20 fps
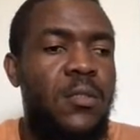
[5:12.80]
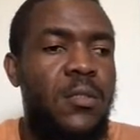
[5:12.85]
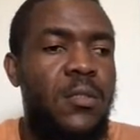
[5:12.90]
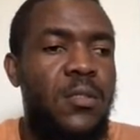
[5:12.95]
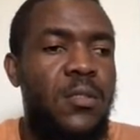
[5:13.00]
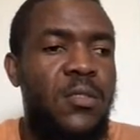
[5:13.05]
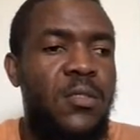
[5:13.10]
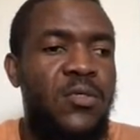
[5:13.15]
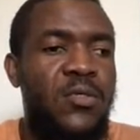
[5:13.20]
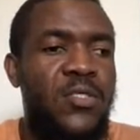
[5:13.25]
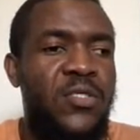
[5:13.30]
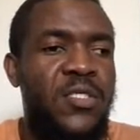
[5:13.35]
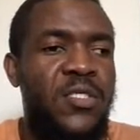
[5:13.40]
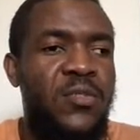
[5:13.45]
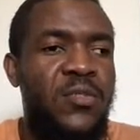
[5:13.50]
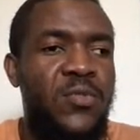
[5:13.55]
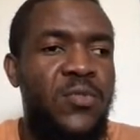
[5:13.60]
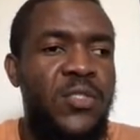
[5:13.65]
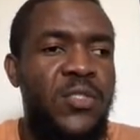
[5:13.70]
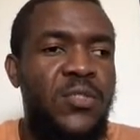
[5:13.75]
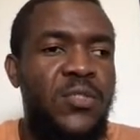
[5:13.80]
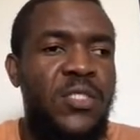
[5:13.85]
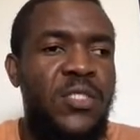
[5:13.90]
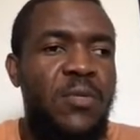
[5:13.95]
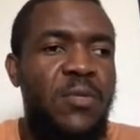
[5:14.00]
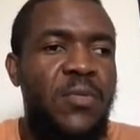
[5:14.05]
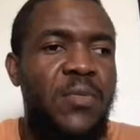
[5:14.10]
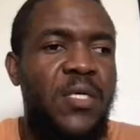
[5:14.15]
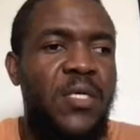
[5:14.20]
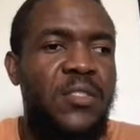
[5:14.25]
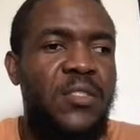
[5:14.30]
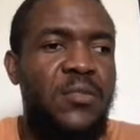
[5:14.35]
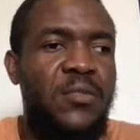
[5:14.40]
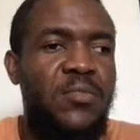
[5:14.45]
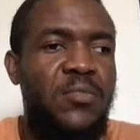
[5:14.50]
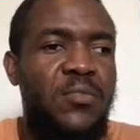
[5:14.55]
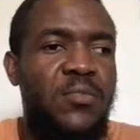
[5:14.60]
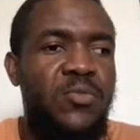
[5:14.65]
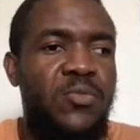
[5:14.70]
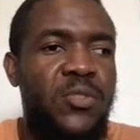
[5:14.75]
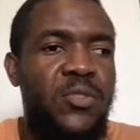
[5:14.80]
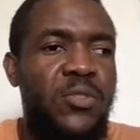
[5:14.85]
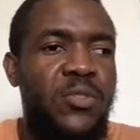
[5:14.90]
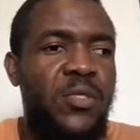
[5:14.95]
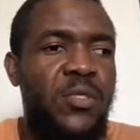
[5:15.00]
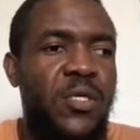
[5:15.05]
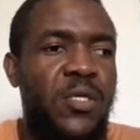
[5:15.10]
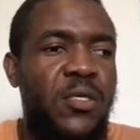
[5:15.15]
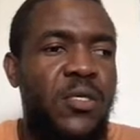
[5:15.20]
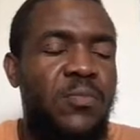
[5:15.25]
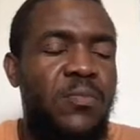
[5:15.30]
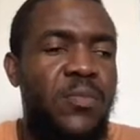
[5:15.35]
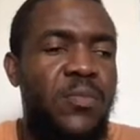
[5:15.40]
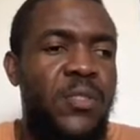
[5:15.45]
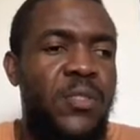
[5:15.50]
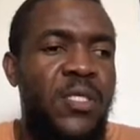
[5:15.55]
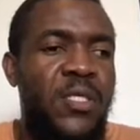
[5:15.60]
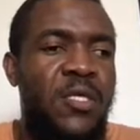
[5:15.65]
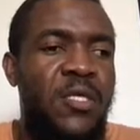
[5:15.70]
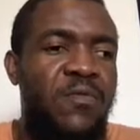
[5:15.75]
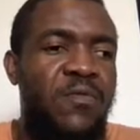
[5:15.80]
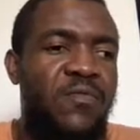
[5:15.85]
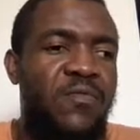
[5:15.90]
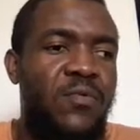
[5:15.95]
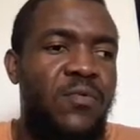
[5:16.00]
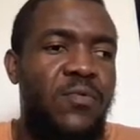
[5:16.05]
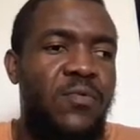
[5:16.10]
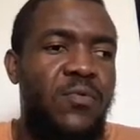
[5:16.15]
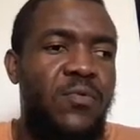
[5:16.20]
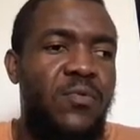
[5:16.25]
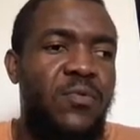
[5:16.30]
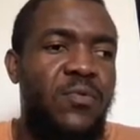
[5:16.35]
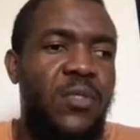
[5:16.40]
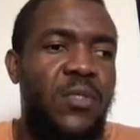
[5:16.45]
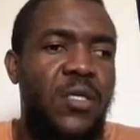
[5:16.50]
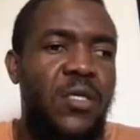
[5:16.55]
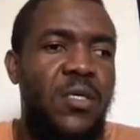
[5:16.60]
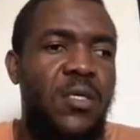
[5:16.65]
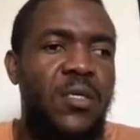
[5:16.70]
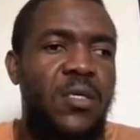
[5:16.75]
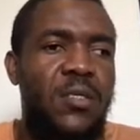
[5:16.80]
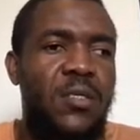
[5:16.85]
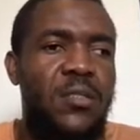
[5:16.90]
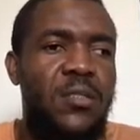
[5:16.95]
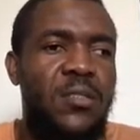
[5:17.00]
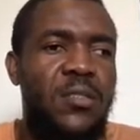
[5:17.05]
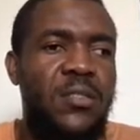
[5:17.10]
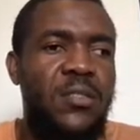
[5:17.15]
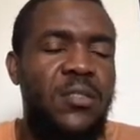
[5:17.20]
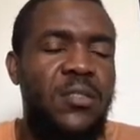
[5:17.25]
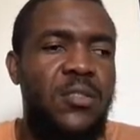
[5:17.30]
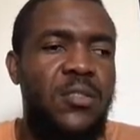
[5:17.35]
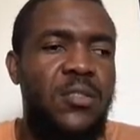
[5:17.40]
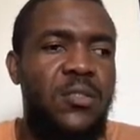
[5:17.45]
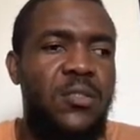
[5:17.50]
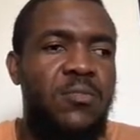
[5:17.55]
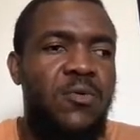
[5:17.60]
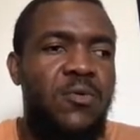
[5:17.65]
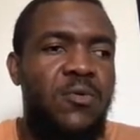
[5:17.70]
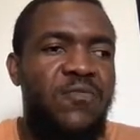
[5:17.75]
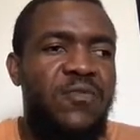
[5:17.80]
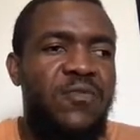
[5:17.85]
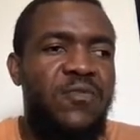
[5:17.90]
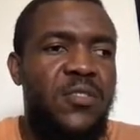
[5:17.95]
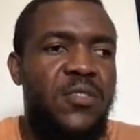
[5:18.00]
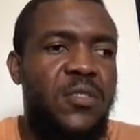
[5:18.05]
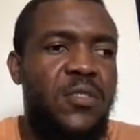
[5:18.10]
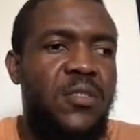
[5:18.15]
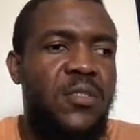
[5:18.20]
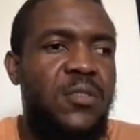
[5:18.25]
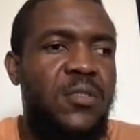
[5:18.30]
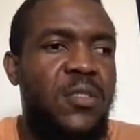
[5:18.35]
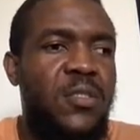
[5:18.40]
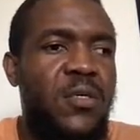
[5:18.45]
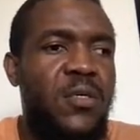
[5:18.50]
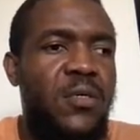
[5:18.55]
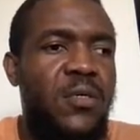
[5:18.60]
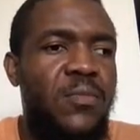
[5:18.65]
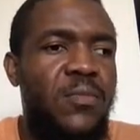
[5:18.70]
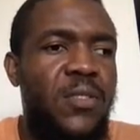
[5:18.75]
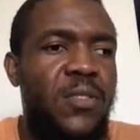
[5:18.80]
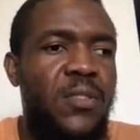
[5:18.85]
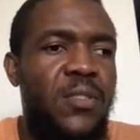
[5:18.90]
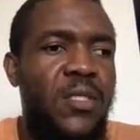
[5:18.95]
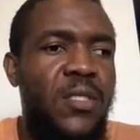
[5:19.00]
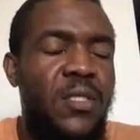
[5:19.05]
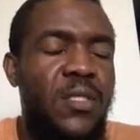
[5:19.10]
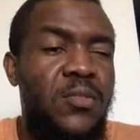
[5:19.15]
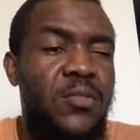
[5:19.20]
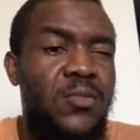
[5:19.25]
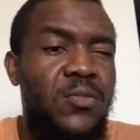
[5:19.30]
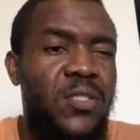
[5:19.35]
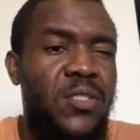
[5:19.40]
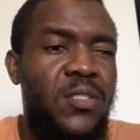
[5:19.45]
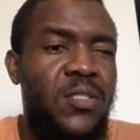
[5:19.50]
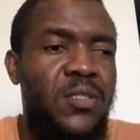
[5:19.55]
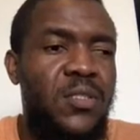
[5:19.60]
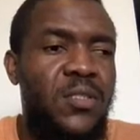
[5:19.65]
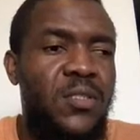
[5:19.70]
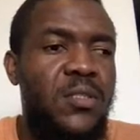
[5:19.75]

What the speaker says: Oh yeah, when you tap Ansible Builder help, it gives you some of the command that you can